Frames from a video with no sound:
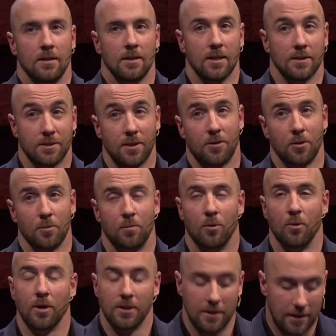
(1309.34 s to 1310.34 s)
That's the third
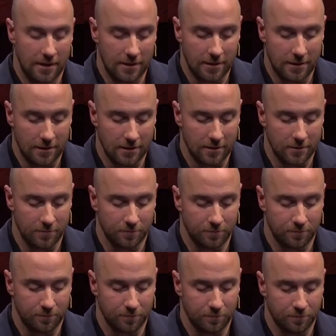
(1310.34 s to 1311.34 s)
point.
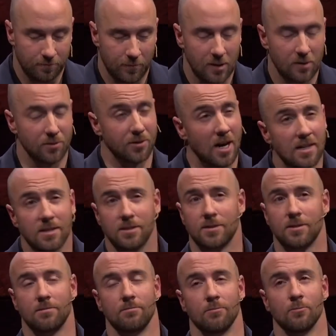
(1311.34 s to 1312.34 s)
So,
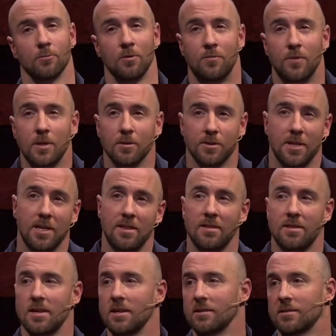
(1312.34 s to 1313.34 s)
silence reveals
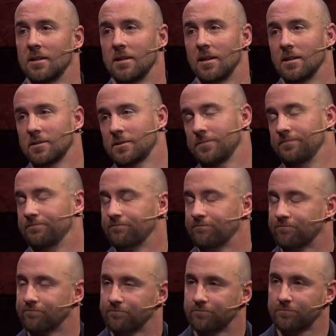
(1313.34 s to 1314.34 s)
hidden things in us.
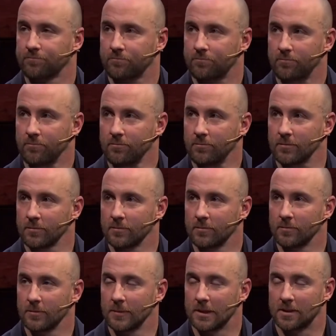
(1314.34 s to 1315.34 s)

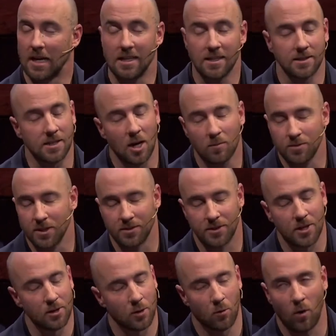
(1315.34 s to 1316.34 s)
Silence helps us
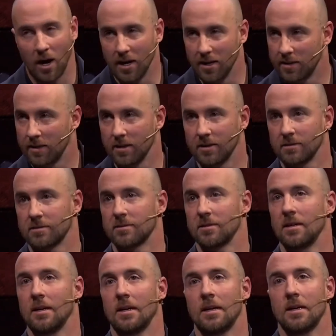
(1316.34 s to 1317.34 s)
hear quiet things.
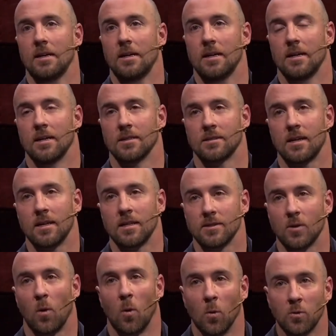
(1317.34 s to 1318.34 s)
And
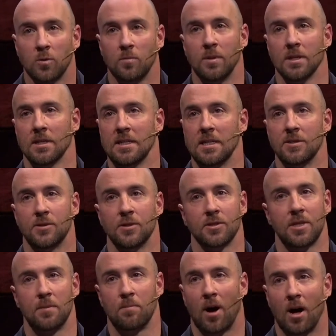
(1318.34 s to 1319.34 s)
silence ultimately is
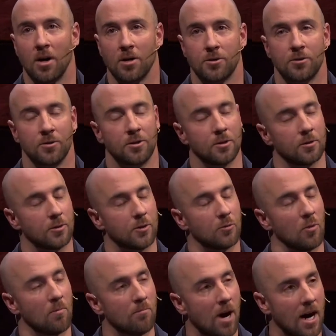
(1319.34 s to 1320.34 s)
just a posture to, to
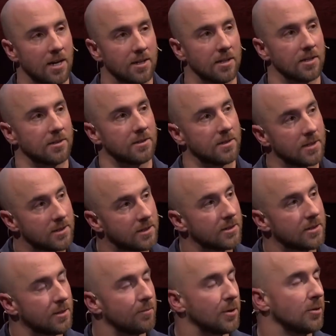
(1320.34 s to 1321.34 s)
remind us this
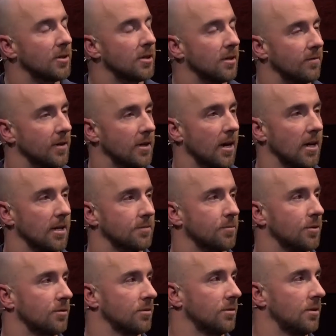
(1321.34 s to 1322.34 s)
is the beauty of the
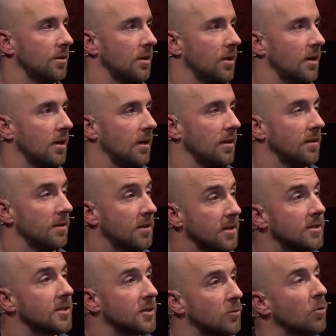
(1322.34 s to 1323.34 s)
gospel.
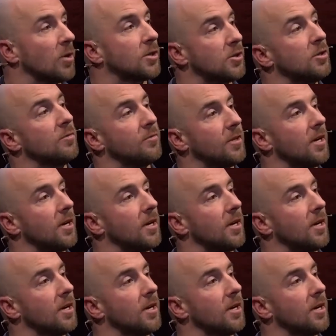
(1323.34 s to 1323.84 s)
This is what you've